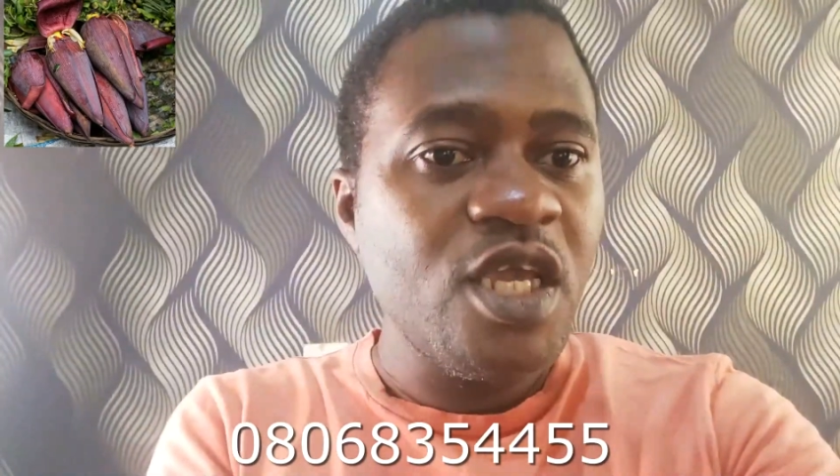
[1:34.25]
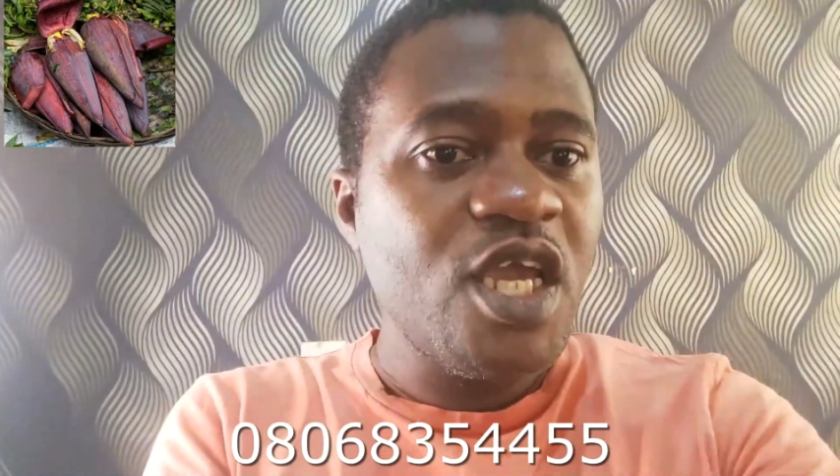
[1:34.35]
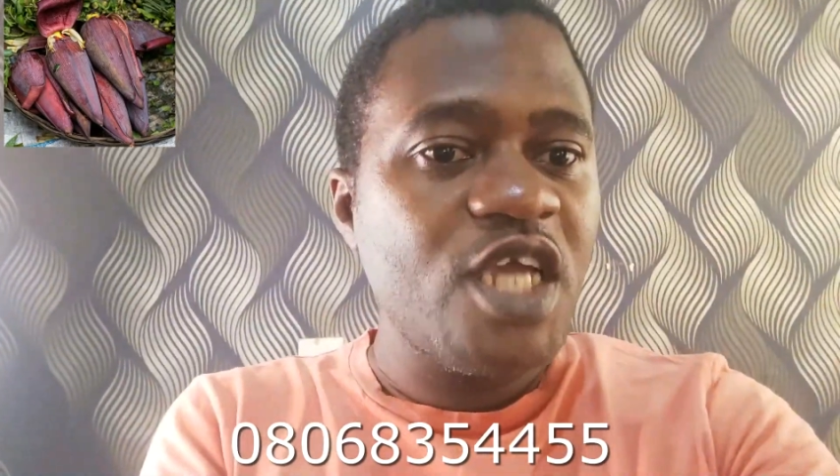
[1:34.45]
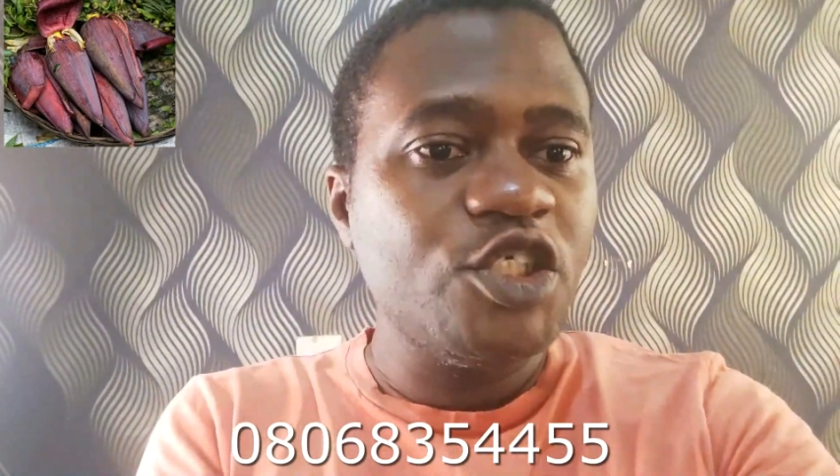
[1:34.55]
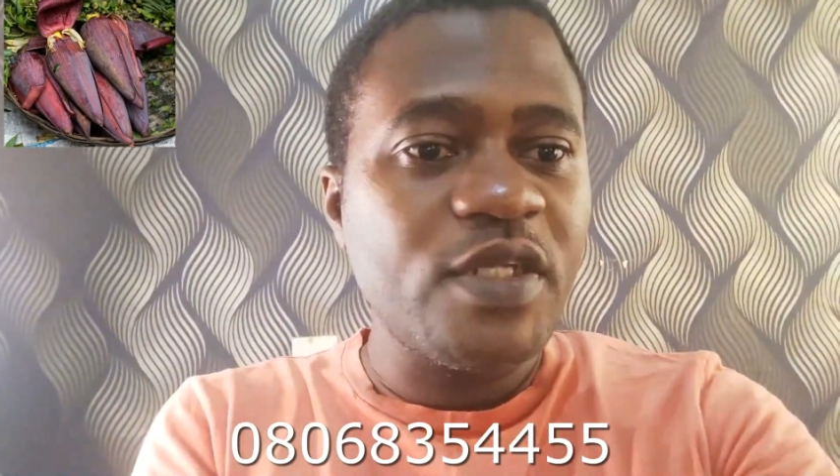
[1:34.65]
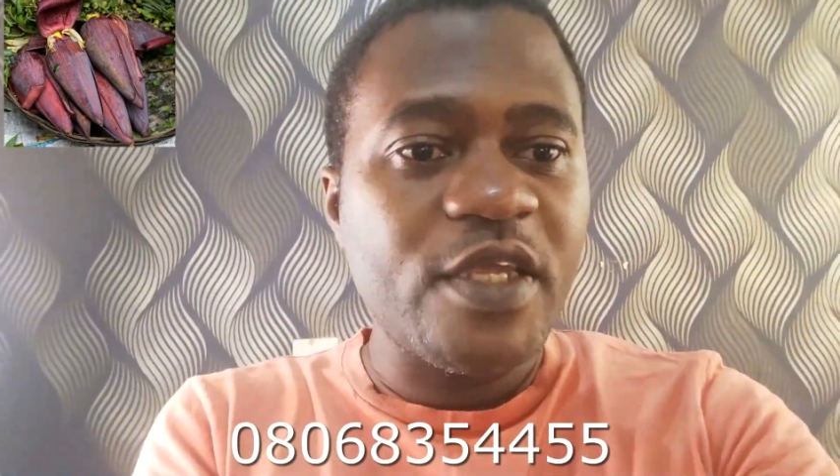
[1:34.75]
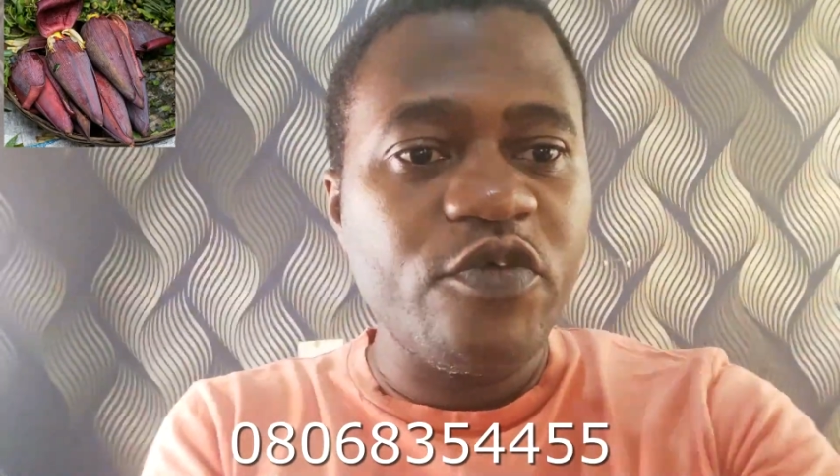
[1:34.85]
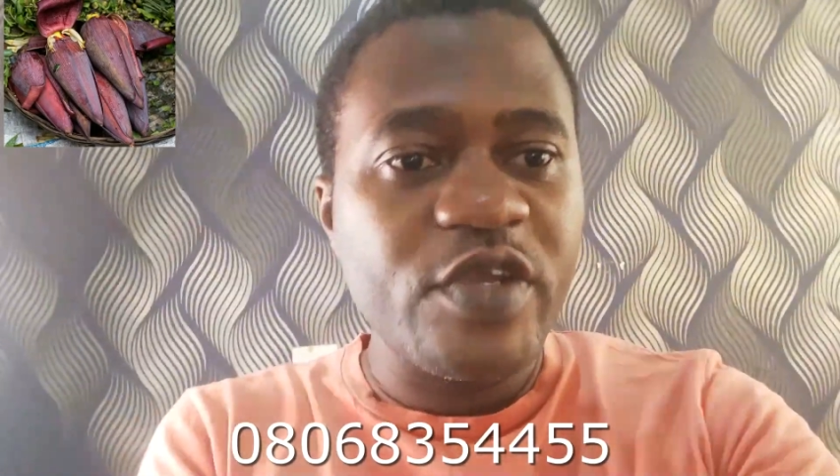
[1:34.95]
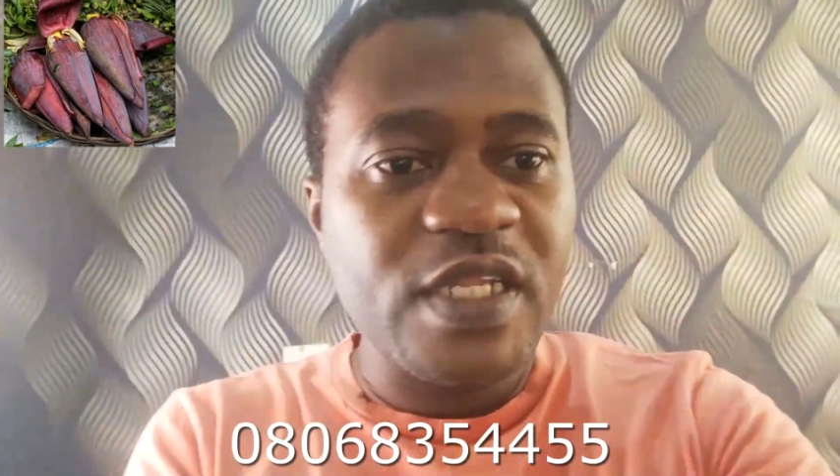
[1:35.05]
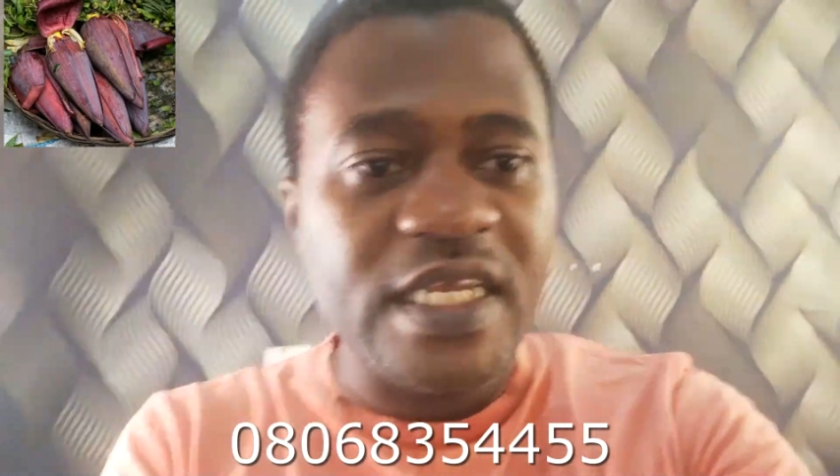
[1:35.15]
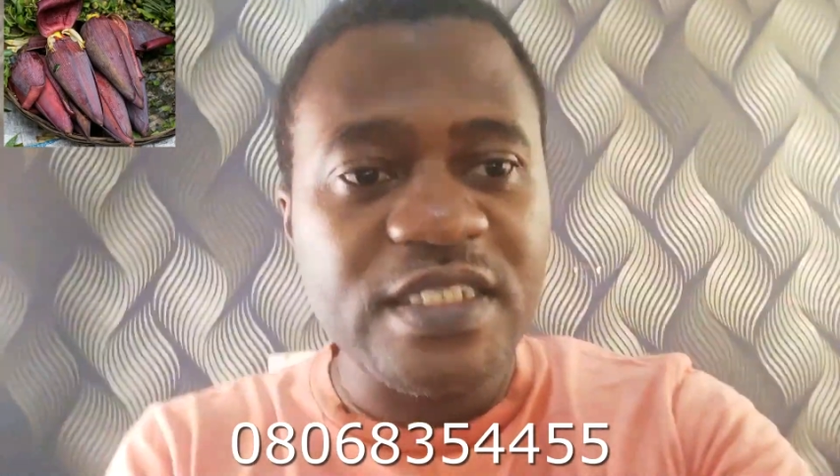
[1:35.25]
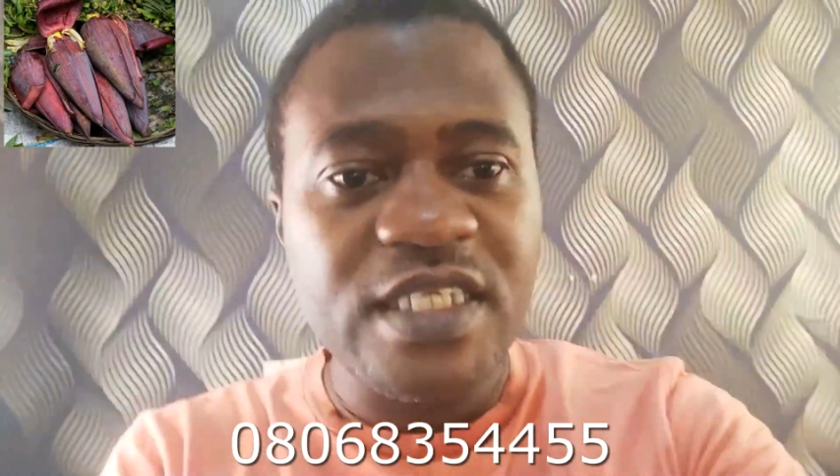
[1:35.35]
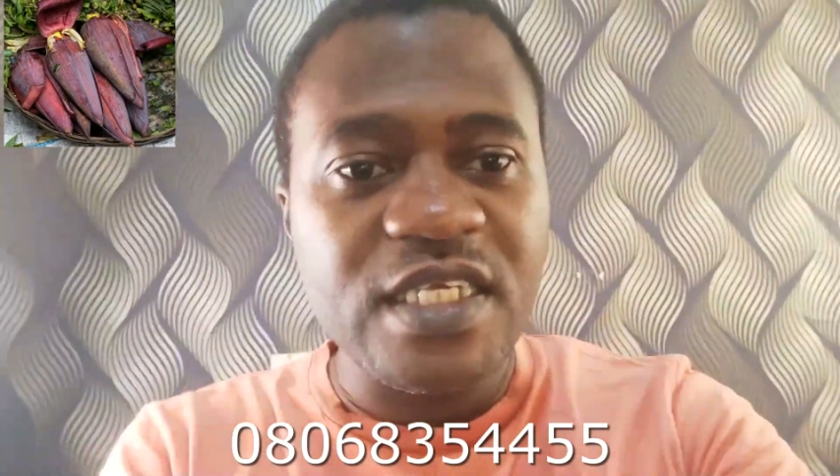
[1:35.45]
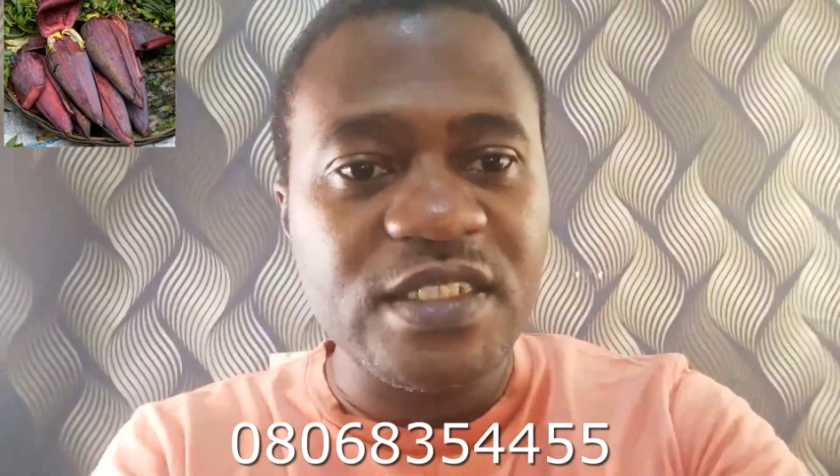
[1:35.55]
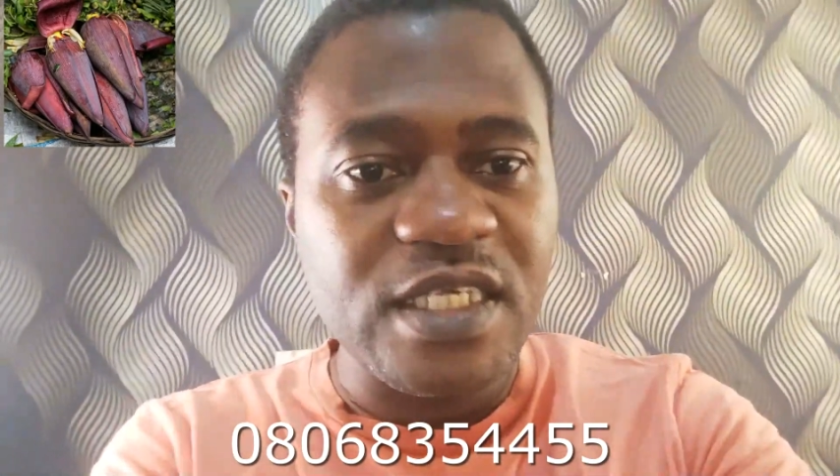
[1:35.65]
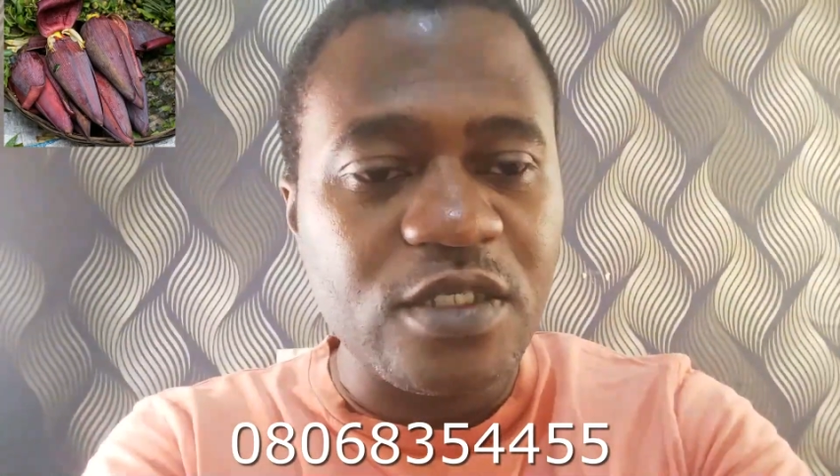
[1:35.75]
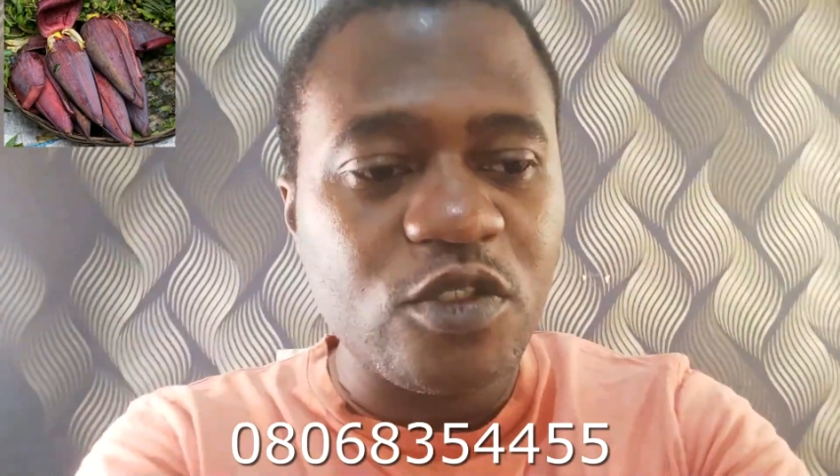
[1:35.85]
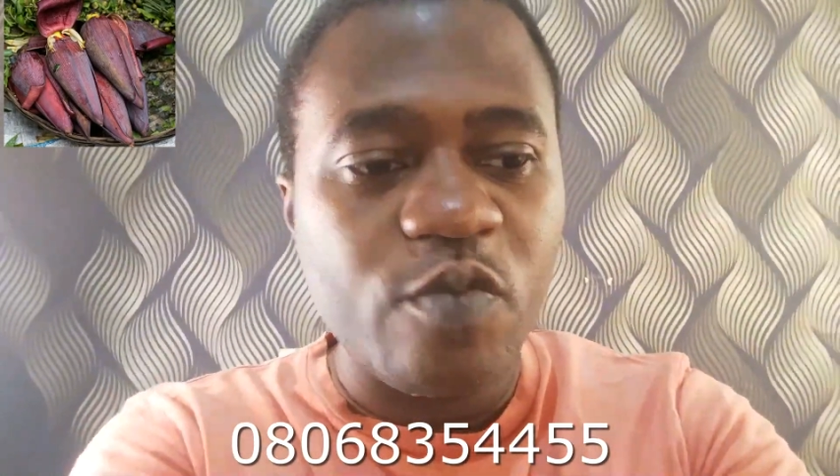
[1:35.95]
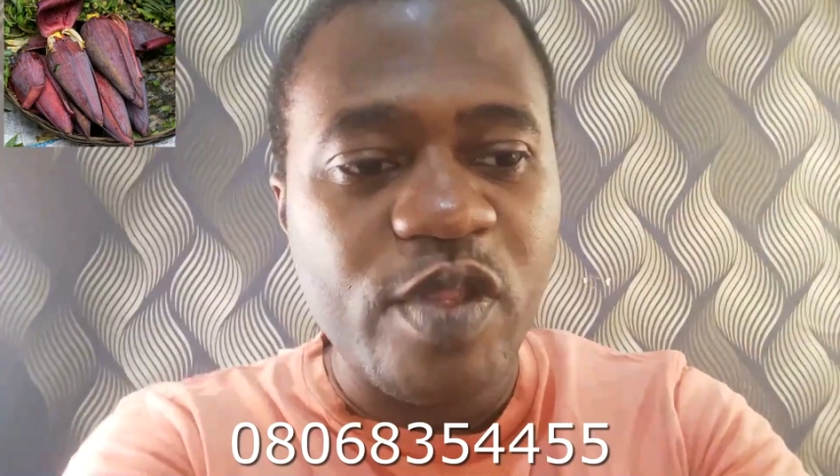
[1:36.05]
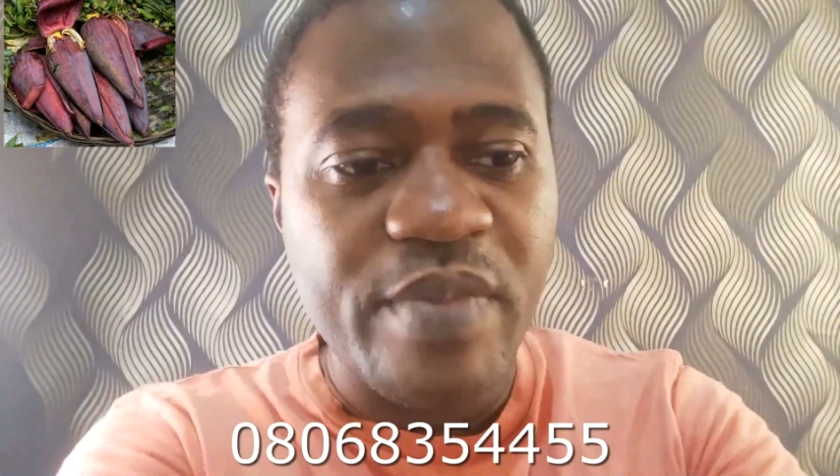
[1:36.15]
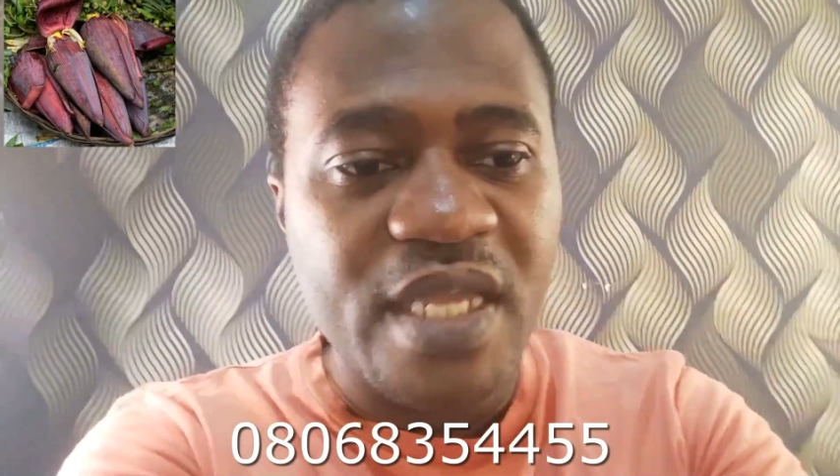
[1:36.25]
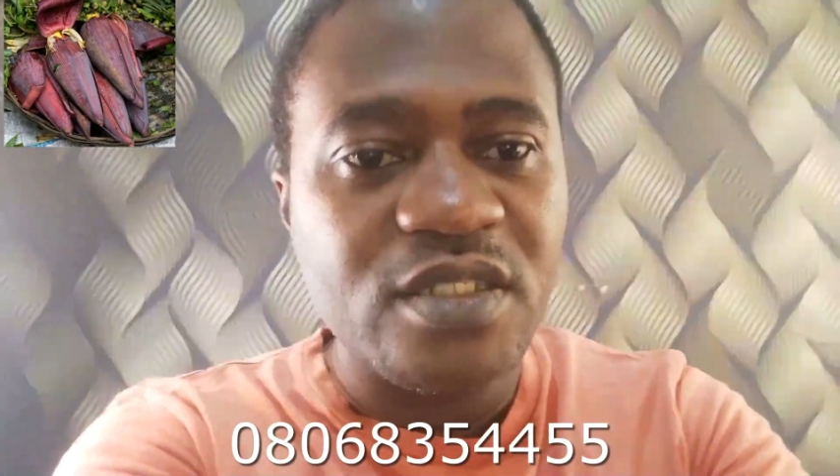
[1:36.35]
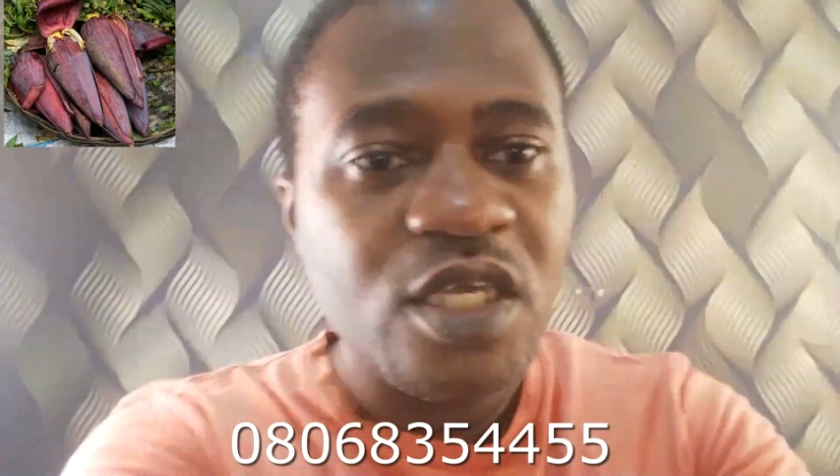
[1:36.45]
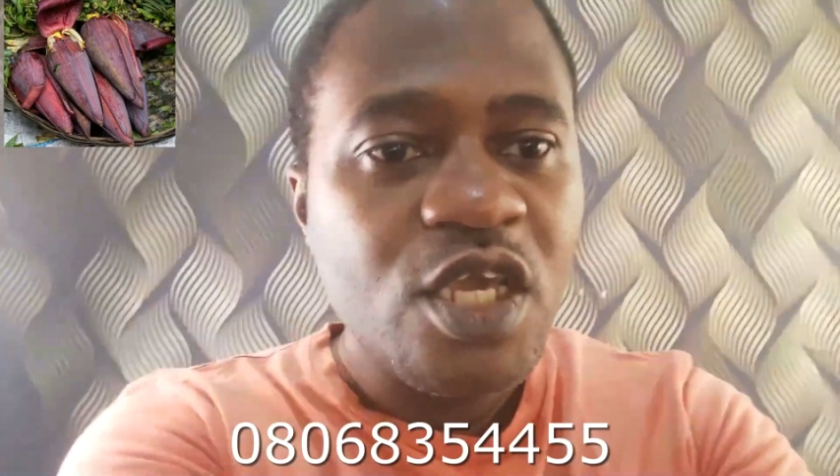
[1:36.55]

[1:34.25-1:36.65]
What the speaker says: ensure that you regularly take zinc supplements.